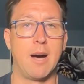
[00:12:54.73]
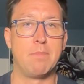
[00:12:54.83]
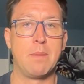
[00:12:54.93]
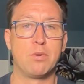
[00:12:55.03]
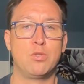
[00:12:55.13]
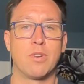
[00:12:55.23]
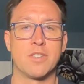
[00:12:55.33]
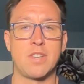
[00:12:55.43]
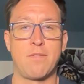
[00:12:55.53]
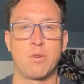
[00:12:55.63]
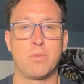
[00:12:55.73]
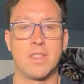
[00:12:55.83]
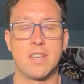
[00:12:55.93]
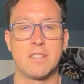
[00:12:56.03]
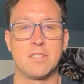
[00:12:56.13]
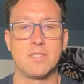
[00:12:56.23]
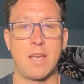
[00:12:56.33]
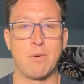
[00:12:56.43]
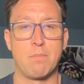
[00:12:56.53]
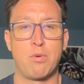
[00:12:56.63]
People who are suffering with this,
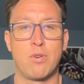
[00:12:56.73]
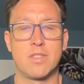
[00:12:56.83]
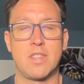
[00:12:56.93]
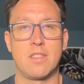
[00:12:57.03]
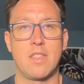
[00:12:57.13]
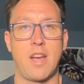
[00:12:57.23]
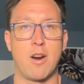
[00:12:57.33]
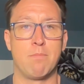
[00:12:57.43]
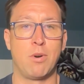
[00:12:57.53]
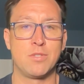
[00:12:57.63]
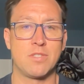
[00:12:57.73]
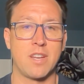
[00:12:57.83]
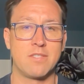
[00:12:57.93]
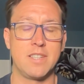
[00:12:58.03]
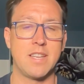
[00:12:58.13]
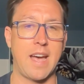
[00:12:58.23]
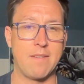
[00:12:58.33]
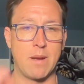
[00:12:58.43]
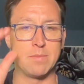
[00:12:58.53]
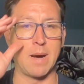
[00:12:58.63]
they report that they are most likely to
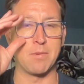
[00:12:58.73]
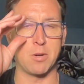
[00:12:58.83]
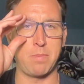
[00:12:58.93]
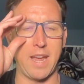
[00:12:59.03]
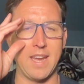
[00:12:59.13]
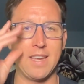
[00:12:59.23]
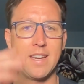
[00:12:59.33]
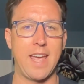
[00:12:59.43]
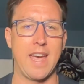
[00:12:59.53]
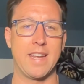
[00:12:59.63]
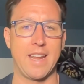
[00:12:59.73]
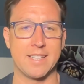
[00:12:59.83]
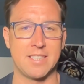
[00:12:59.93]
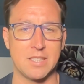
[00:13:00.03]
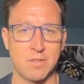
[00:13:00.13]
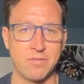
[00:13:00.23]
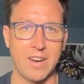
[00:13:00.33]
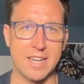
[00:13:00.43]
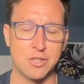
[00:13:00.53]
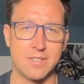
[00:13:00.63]
have abdominal pain and excessive
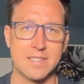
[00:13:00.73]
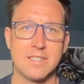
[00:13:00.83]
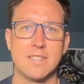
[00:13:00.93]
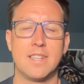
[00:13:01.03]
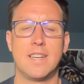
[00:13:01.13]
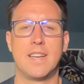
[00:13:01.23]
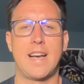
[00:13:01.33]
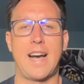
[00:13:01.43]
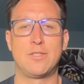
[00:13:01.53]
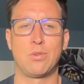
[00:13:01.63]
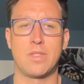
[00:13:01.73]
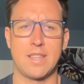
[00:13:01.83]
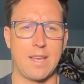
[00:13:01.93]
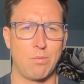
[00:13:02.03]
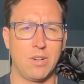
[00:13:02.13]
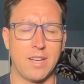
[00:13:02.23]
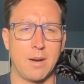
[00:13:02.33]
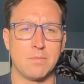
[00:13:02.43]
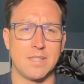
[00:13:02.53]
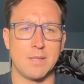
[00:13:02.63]
flatulence. I don't think that really
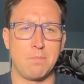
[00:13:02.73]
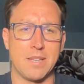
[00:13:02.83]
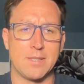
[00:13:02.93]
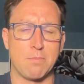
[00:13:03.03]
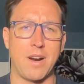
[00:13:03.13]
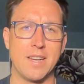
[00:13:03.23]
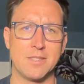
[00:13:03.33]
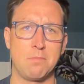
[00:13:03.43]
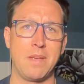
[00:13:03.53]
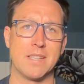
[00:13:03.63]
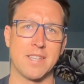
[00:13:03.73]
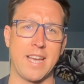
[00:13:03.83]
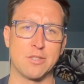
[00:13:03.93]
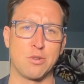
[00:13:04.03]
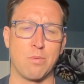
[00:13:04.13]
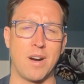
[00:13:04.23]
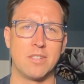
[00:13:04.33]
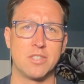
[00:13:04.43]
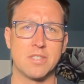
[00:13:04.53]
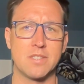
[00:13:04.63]
comes as a big surprise to me as a
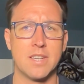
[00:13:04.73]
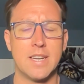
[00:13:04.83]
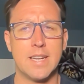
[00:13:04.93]
gastroenterologist.